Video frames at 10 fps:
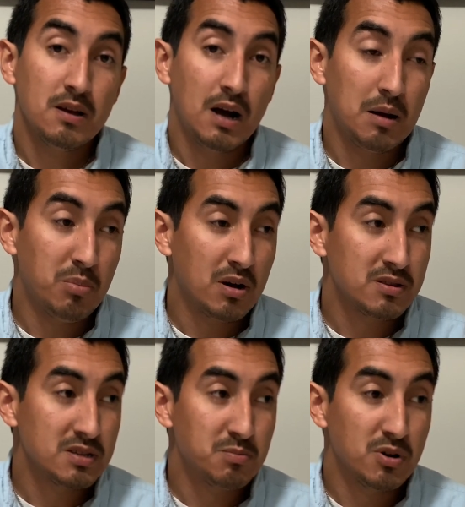I bought
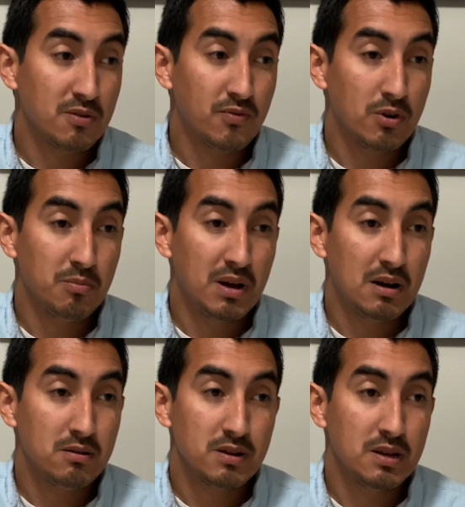this book for
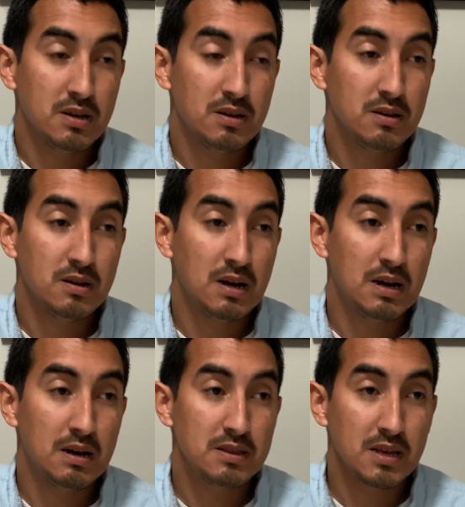about,
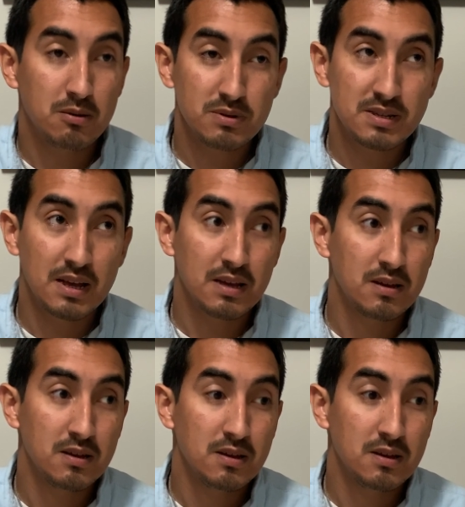I think it was like